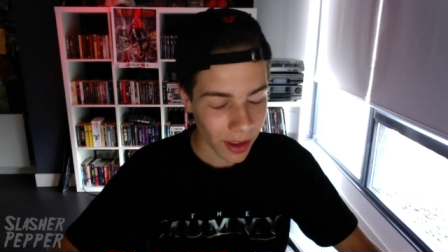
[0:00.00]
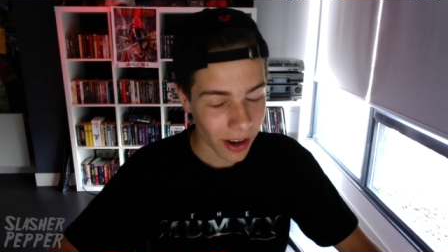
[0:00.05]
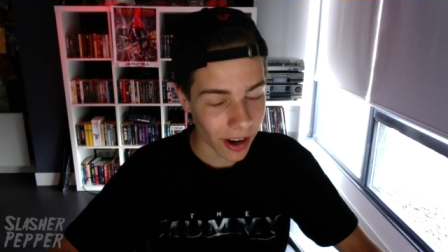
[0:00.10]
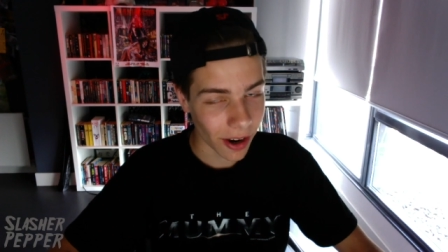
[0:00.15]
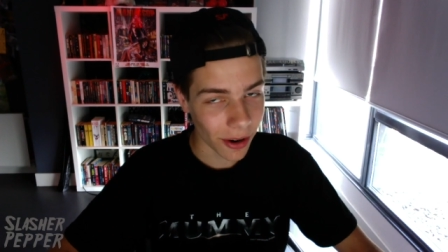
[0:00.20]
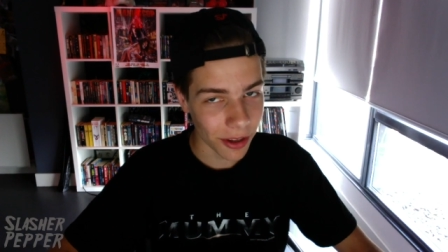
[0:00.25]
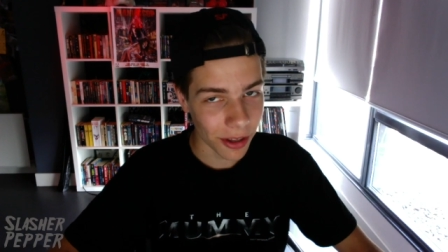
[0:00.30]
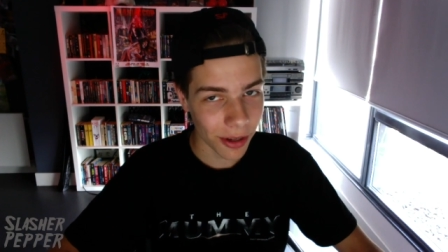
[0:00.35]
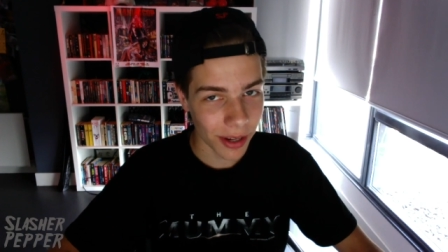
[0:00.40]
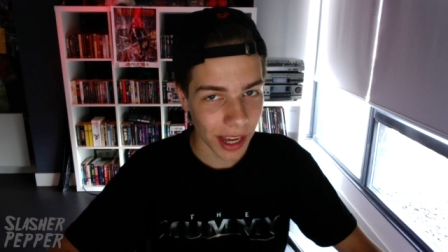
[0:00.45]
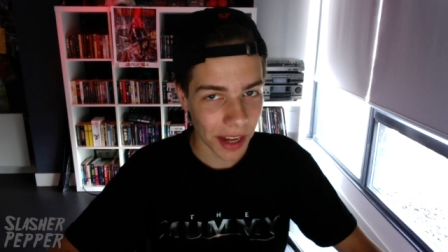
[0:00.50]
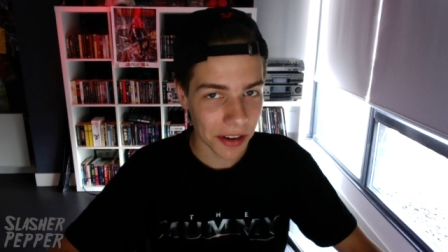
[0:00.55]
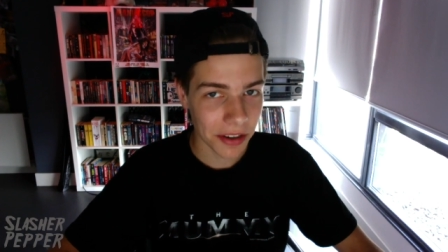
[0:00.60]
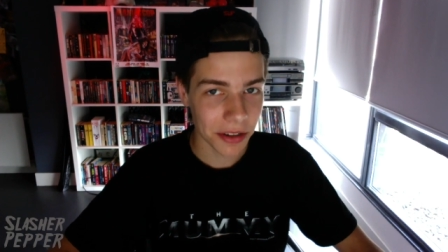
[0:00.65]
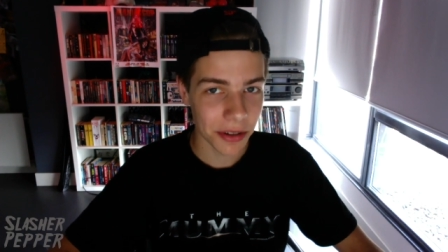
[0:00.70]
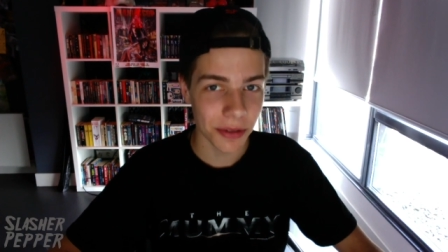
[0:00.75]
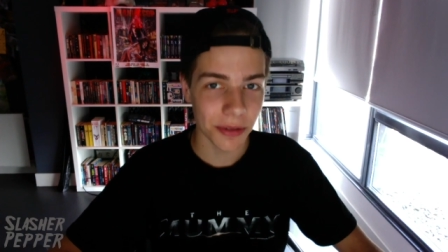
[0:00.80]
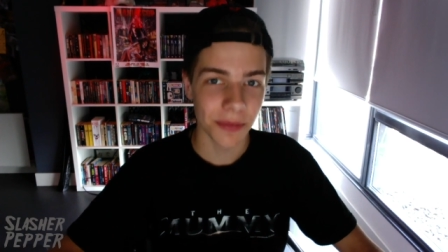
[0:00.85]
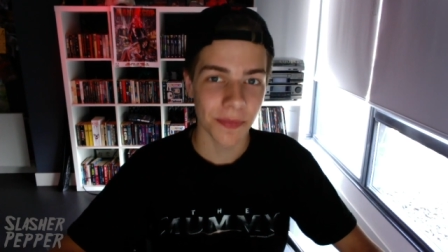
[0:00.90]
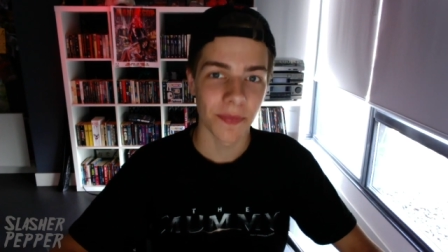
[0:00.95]
All you gotta
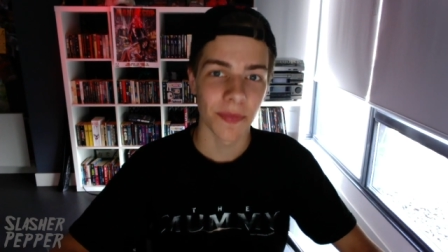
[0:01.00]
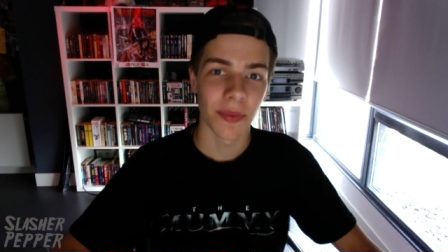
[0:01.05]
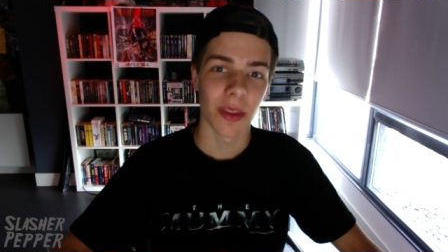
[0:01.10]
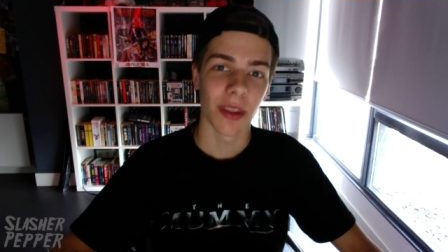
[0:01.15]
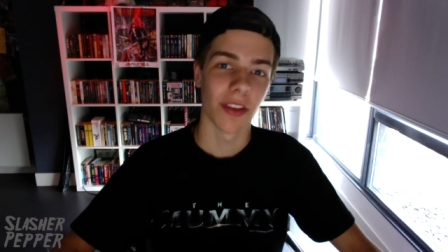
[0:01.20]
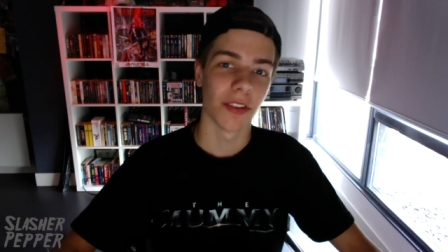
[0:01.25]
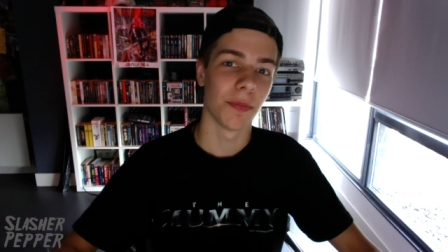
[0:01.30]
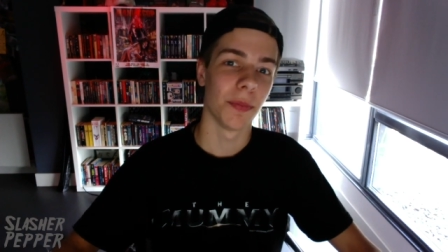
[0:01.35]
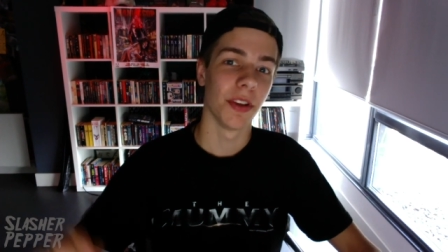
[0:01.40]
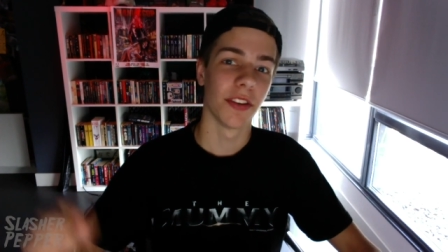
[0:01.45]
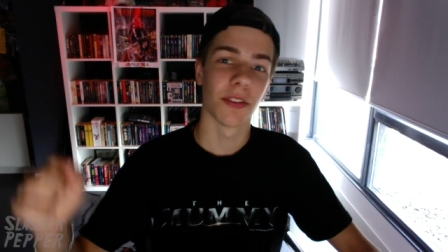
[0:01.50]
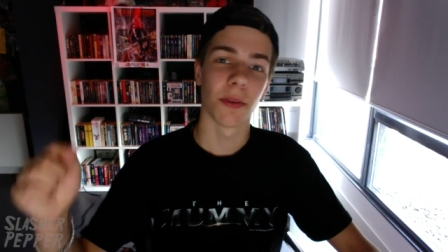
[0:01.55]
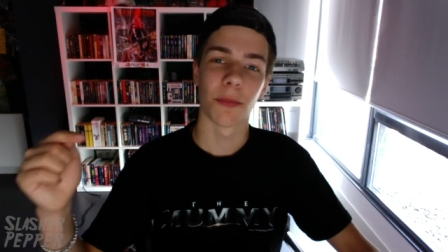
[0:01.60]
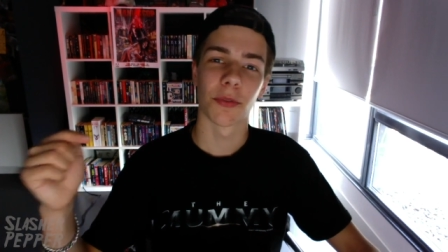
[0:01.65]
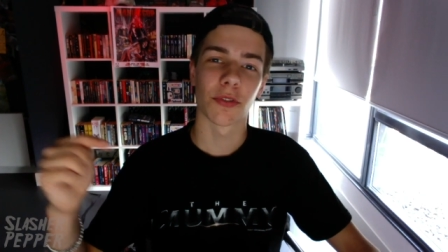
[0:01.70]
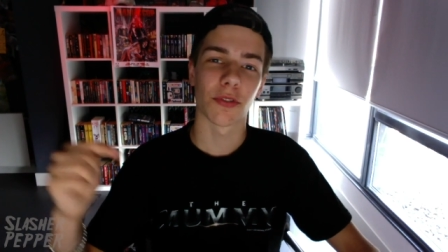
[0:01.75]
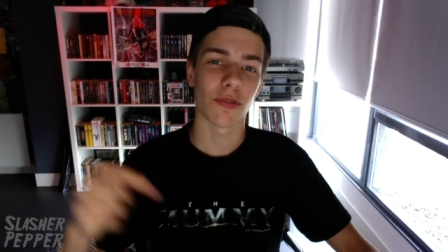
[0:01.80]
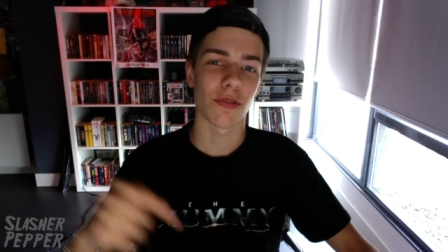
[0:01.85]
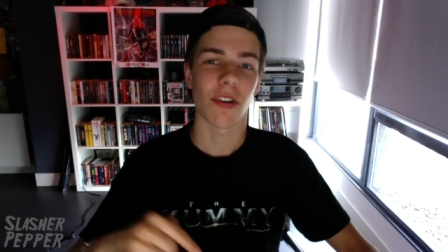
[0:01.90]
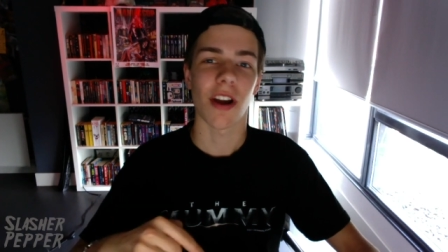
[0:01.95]
do is be
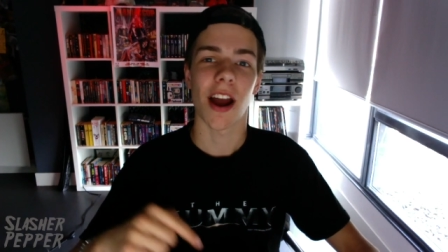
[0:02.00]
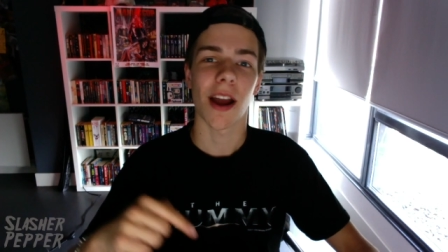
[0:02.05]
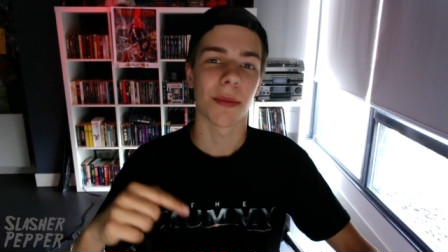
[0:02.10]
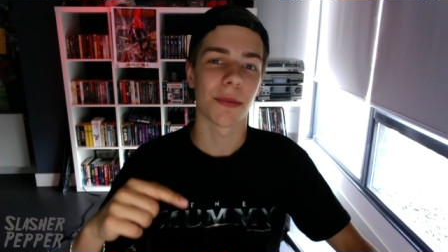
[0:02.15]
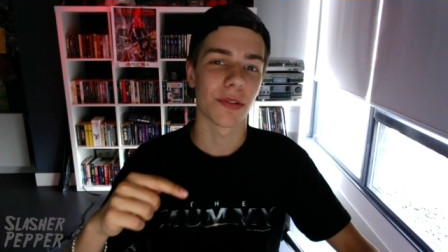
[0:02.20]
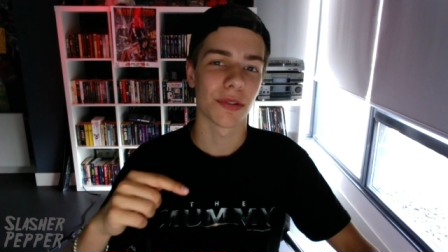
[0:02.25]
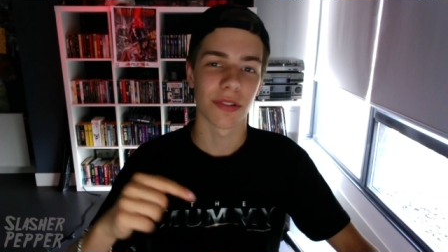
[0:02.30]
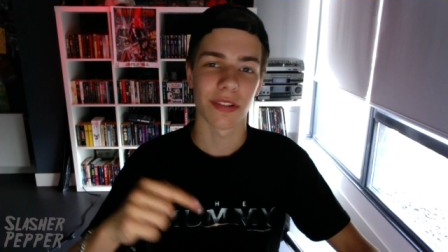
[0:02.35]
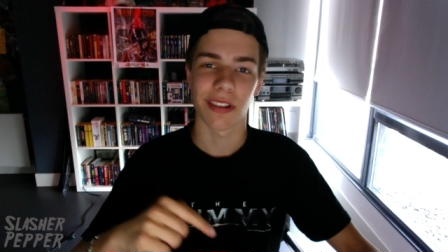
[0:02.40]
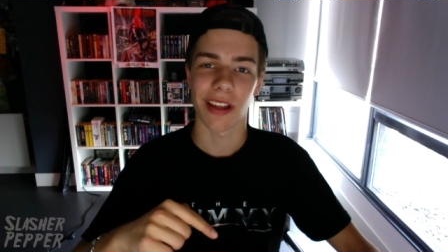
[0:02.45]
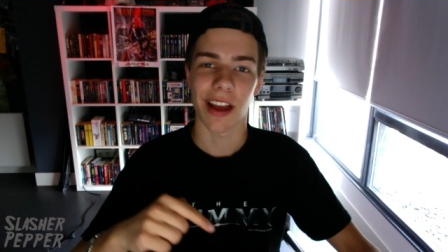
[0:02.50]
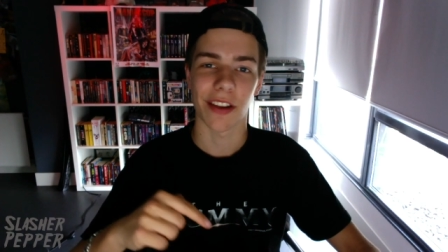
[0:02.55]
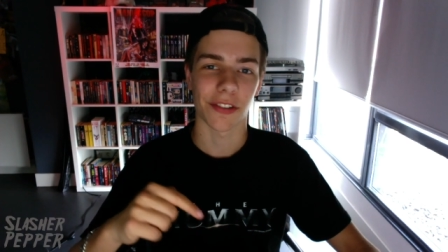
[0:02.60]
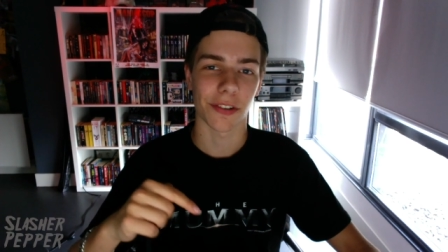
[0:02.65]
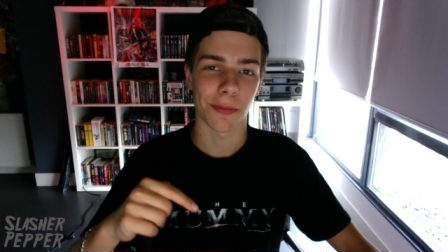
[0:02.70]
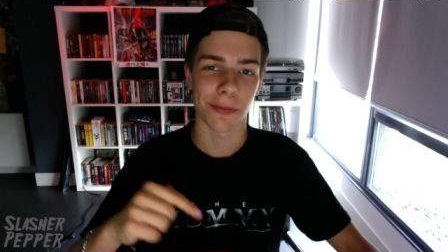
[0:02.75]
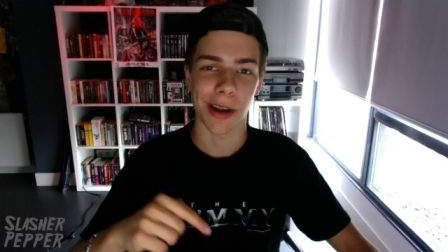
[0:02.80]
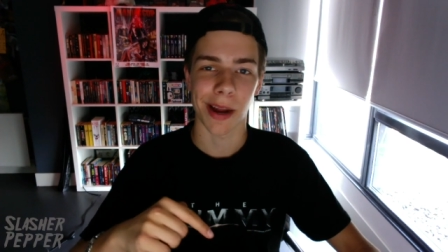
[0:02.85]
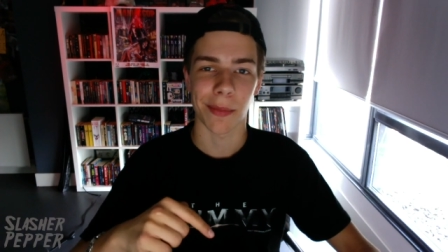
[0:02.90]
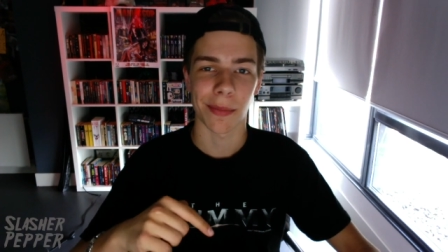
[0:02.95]
subscribed to Slasher
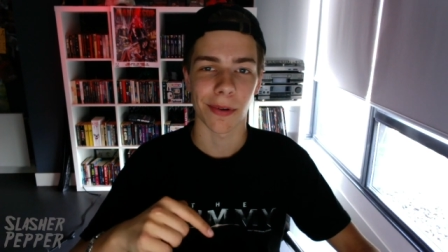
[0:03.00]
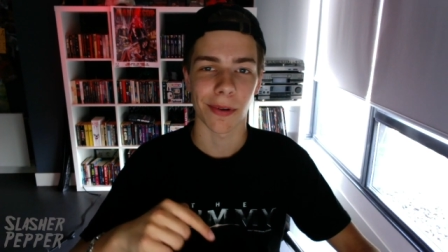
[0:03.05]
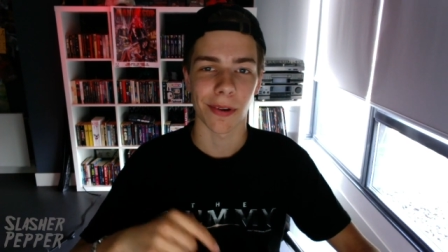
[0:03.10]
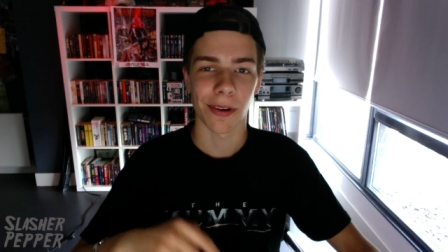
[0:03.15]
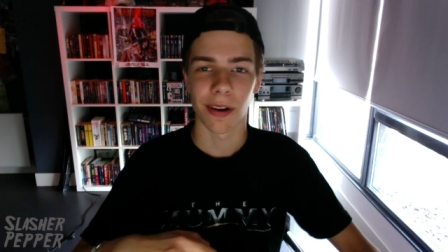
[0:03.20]
Pepper,